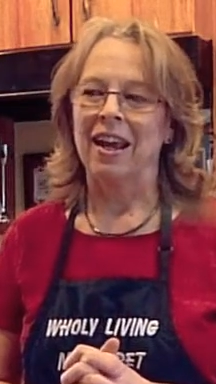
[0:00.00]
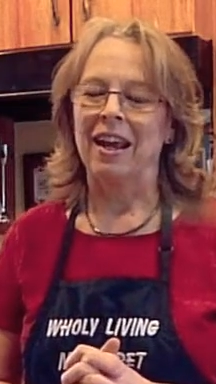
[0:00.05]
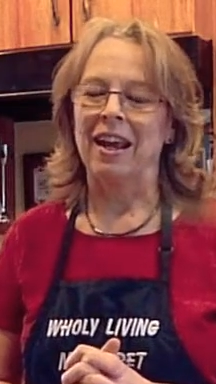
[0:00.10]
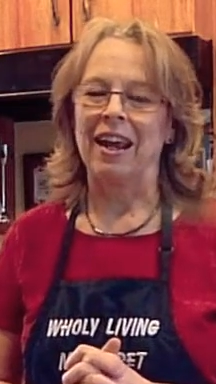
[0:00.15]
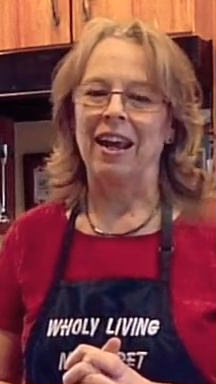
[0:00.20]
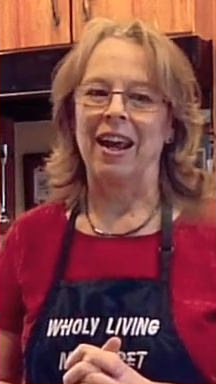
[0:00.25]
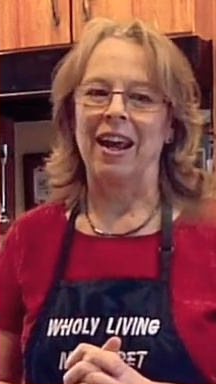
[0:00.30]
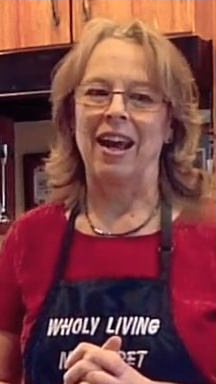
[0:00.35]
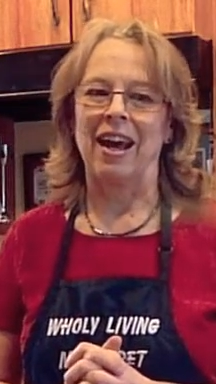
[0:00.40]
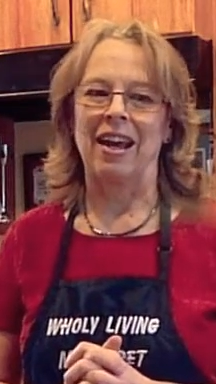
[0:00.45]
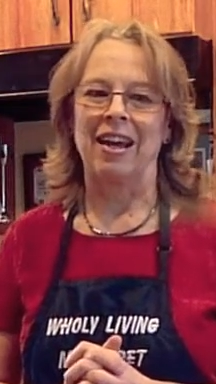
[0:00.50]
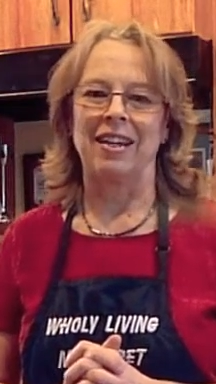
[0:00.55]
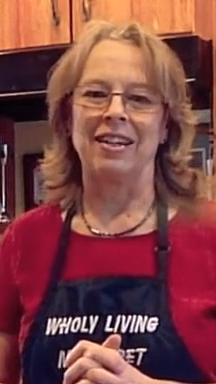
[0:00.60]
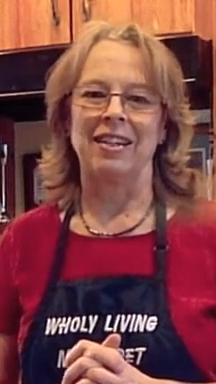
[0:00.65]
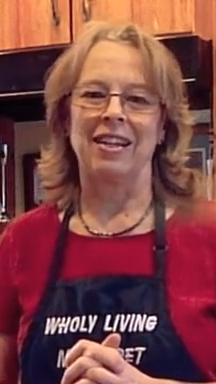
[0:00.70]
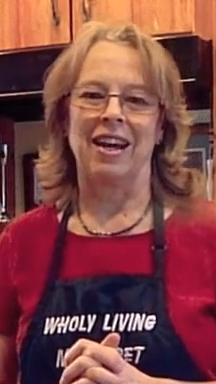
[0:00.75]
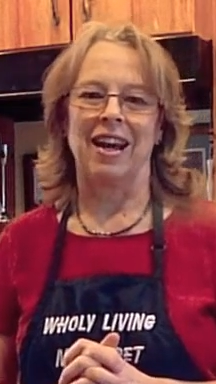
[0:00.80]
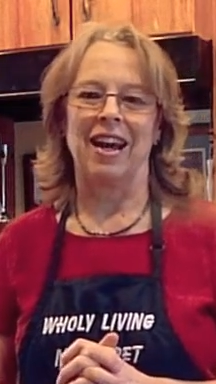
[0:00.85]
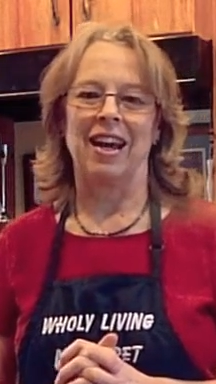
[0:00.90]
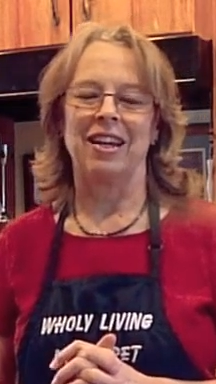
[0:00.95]

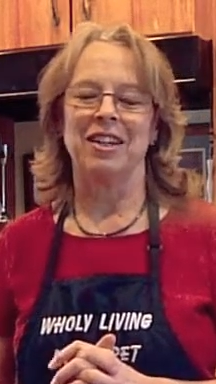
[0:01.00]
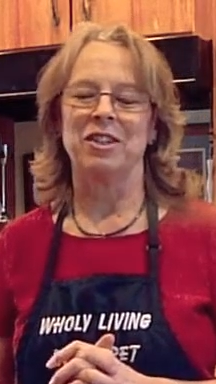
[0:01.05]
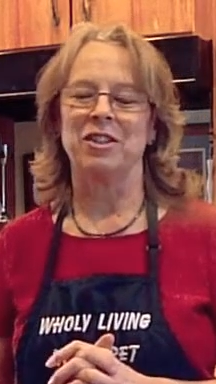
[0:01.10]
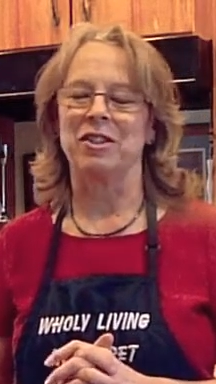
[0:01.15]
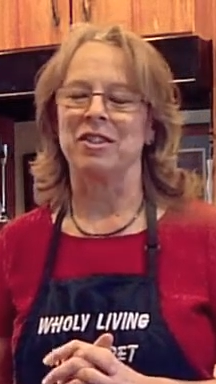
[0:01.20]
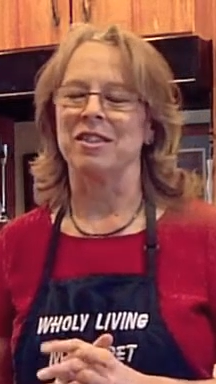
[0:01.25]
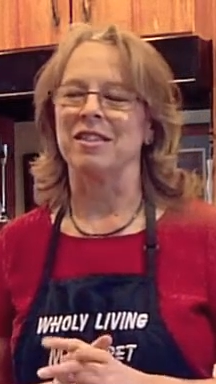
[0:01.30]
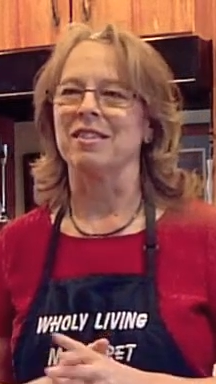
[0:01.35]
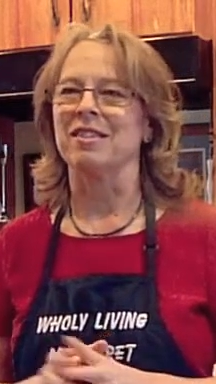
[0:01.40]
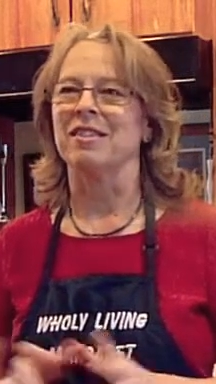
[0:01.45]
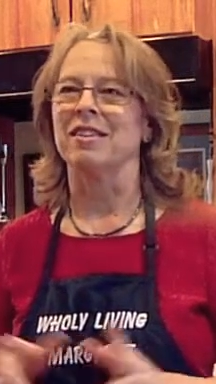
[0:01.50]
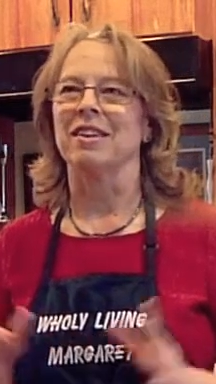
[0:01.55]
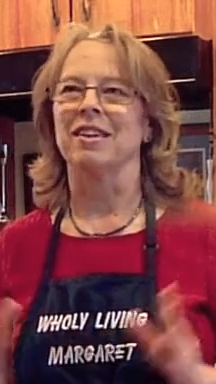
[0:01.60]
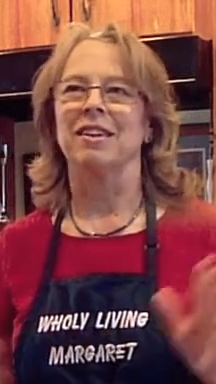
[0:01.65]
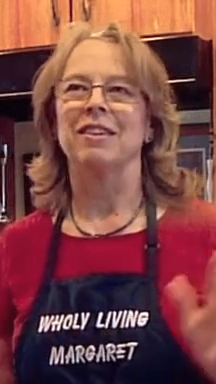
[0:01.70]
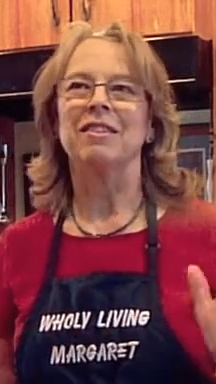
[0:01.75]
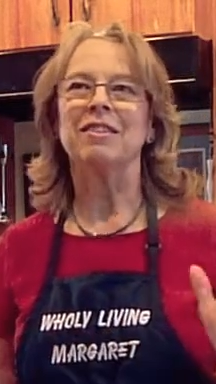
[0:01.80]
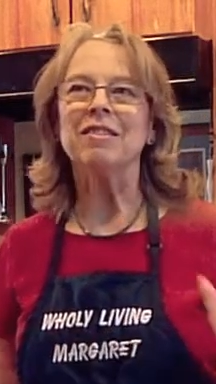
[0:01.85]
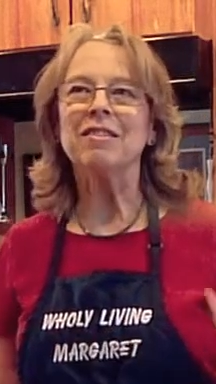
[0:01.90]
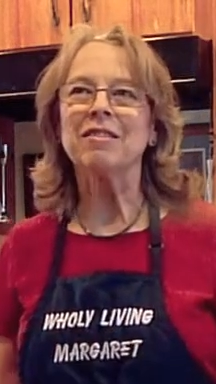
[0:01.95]
And I just
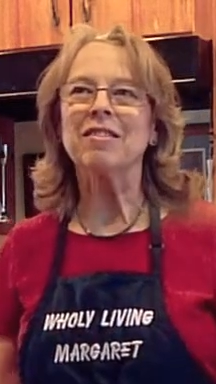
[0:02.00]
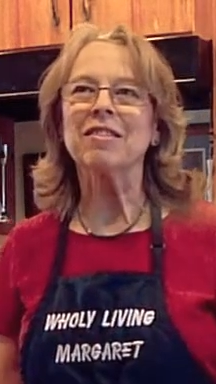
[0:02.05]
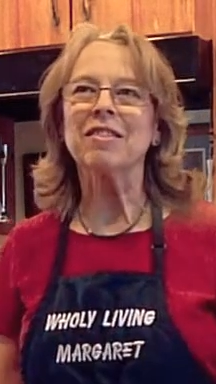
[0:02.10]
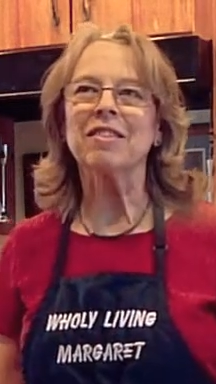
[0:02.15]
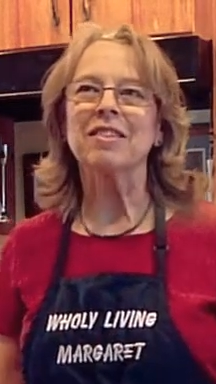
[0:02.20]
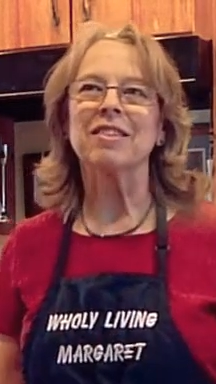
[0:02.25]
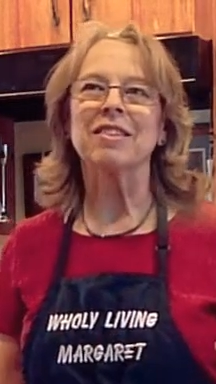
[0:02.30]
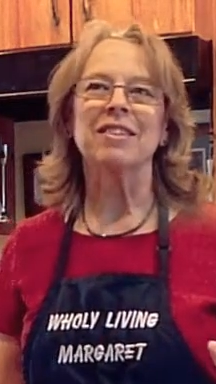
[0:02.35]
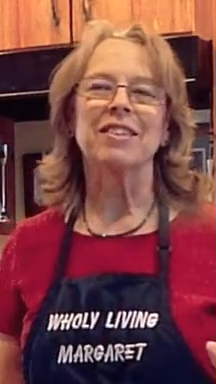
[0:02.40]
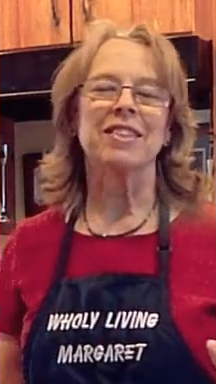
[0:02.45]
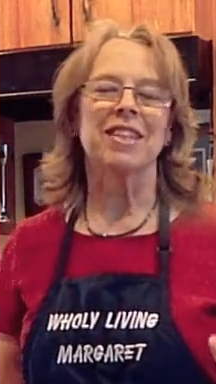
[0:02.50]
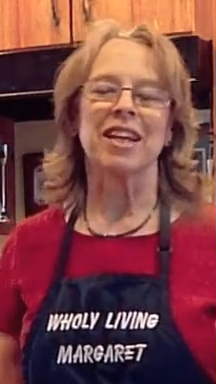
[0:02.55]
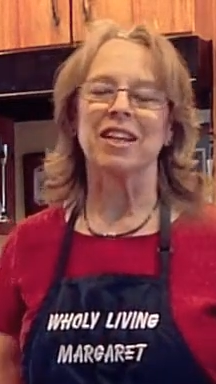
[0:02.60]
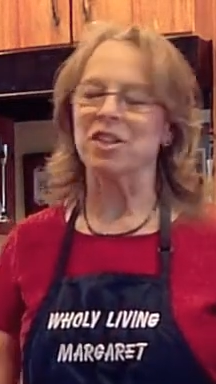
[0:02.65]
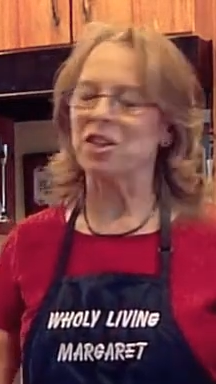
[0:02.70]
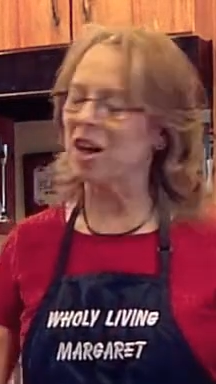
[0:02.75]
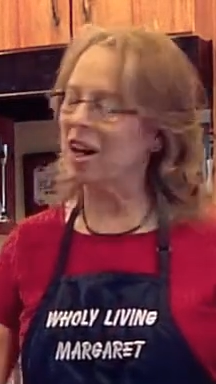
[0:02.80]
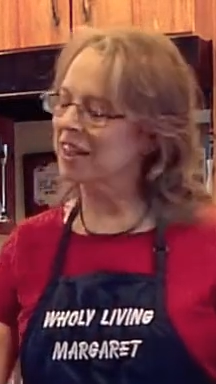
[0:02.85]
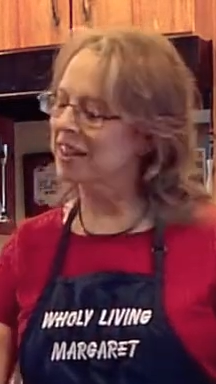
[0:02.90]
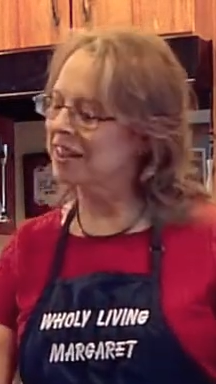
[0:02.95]
said,
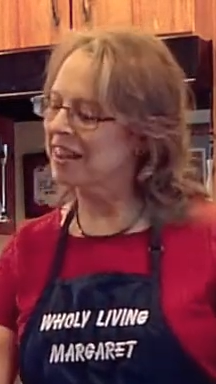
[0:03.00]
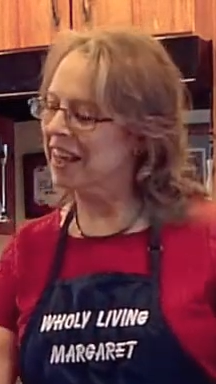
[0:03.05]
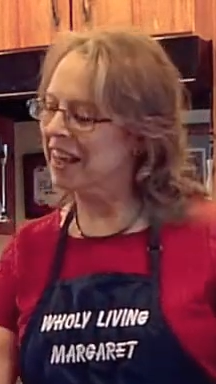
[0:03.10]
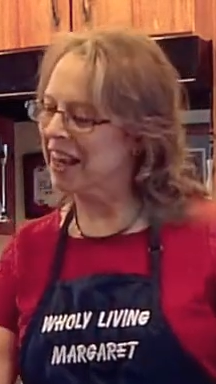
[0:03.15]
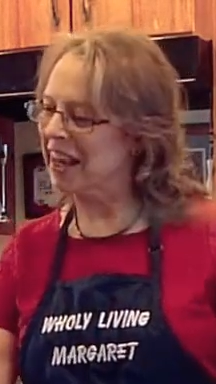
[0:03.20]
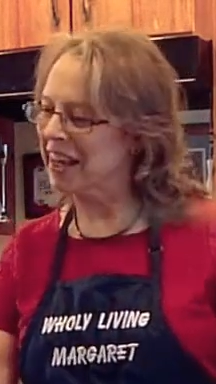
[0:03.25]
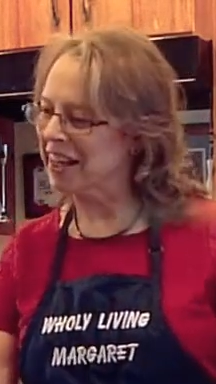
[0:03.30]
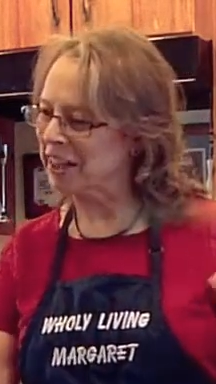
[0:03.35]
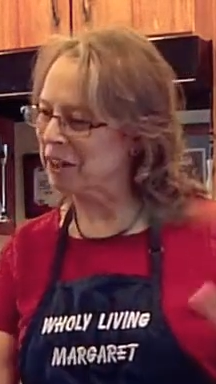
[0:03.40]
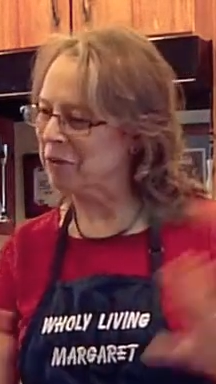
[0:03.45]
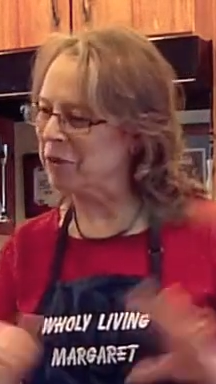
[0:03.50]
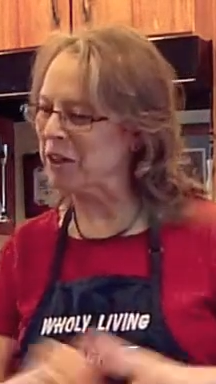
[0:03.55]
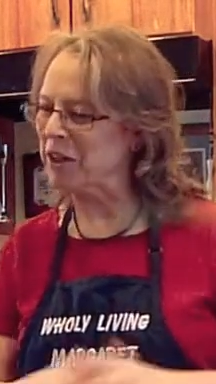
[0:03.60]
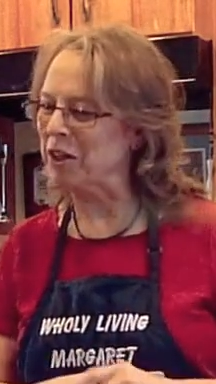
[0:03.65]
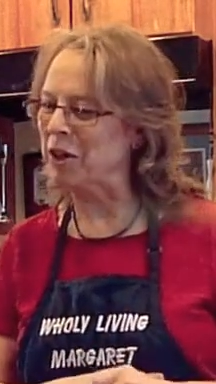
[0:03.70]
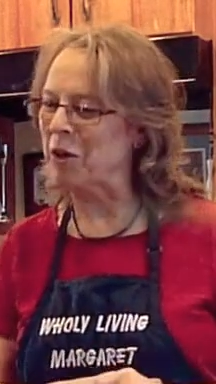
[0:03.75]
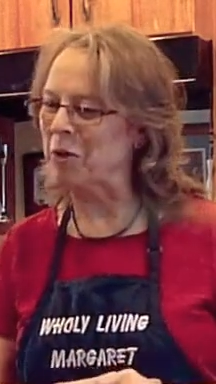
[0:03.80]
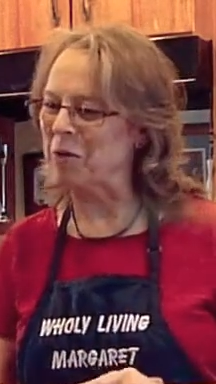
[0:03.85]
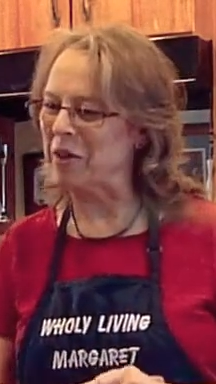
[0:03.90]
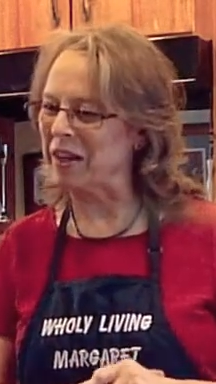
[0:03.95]
talk to the hand, I really
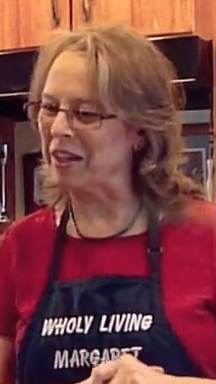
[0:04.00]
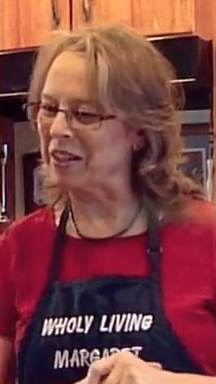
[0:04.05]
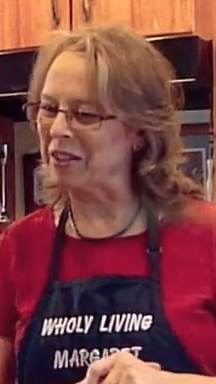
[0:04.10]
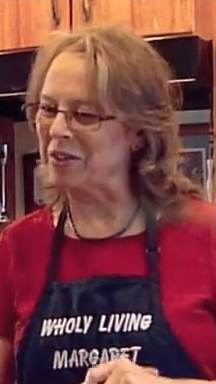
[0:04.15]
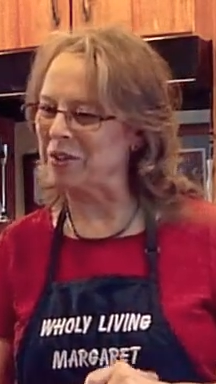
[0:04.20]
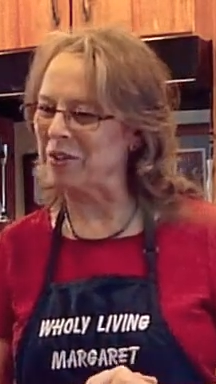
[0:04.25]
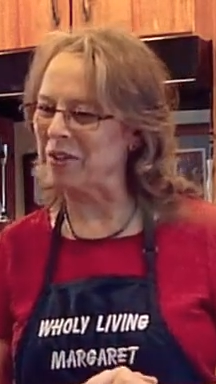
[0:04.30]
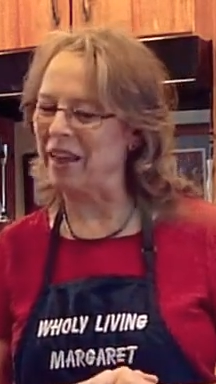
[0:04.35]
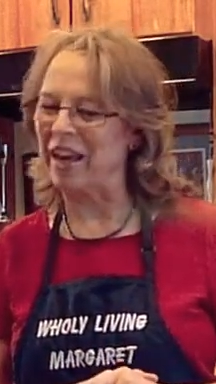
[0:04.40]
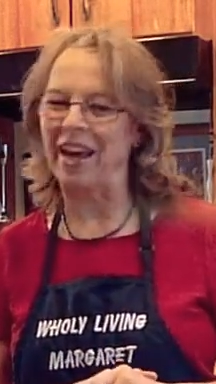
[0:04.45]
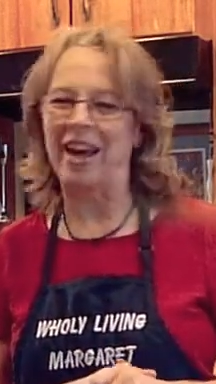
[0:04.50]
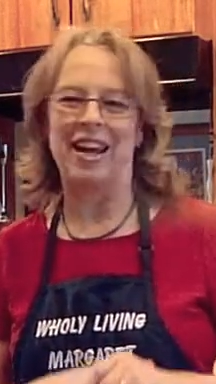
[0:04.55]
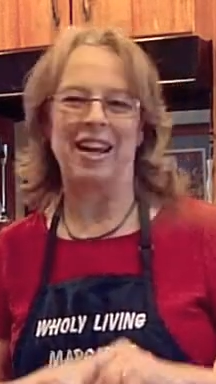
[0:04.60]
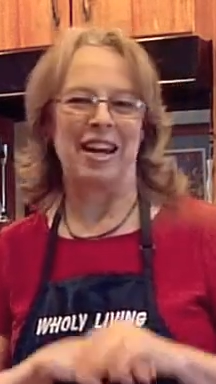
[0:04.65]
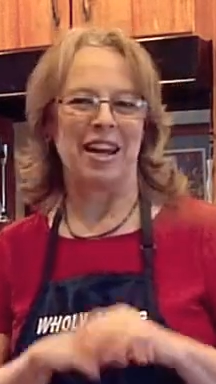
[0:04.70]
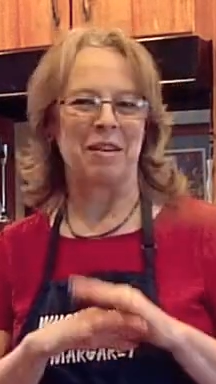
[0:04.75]
don't want to do that.